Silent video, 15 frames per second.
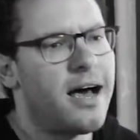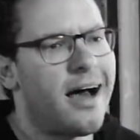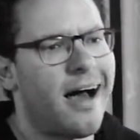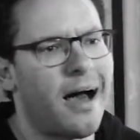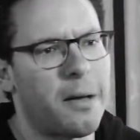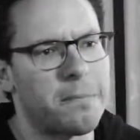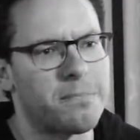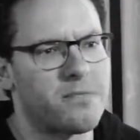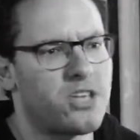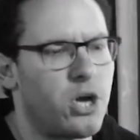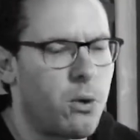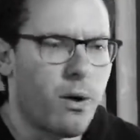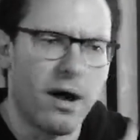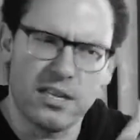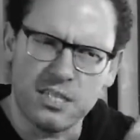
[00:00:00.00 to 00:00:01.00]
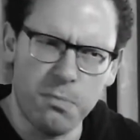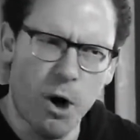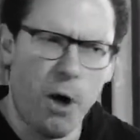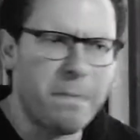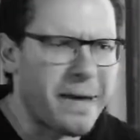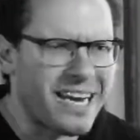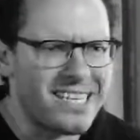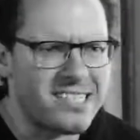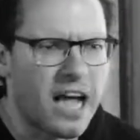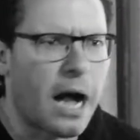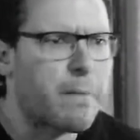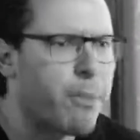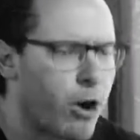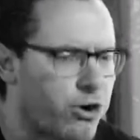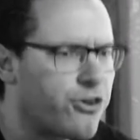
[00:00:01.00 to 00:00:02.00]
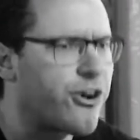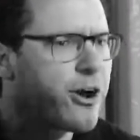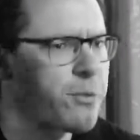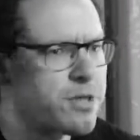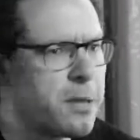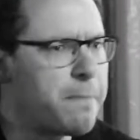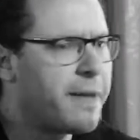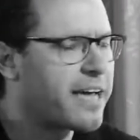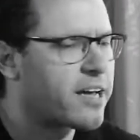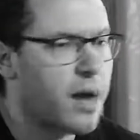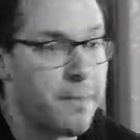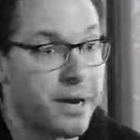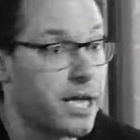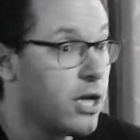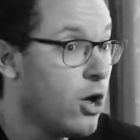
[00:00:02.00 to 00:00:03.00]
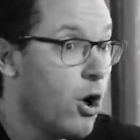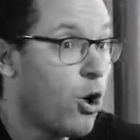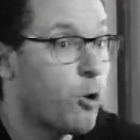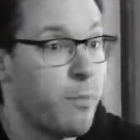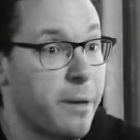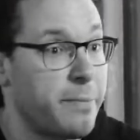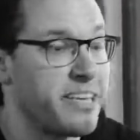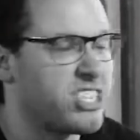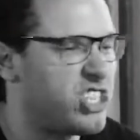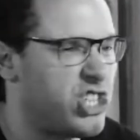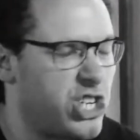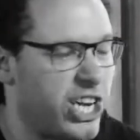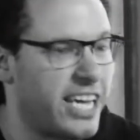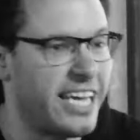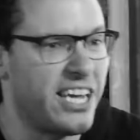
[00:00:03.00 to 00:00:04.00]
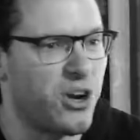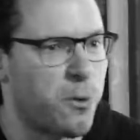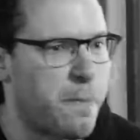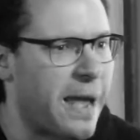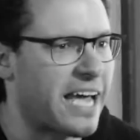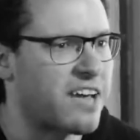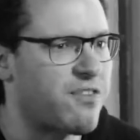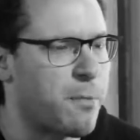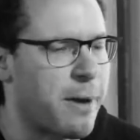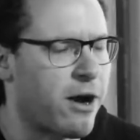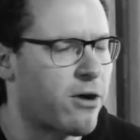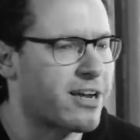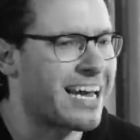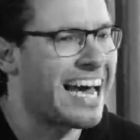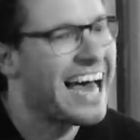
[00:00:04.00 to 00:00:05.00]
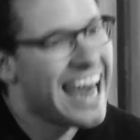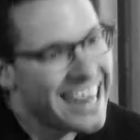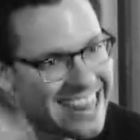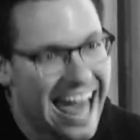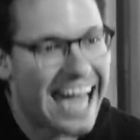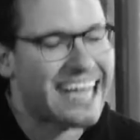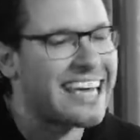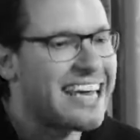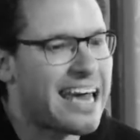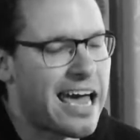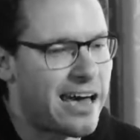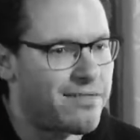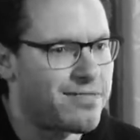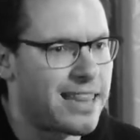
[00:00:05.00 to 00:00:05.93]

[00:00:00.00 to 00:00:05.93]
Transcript: A small penny stock partnering with a big company, or maybe it's GE or Bank of America, that can have